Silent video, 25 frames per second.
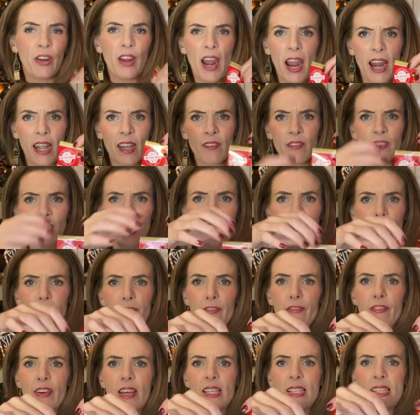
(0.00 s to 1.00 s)
kind of like a
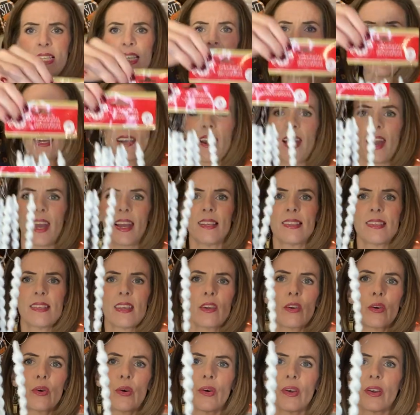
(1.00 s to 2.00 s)
fuzzy
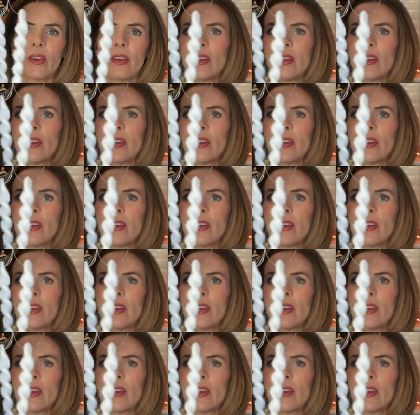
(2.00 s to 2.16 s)
icicle.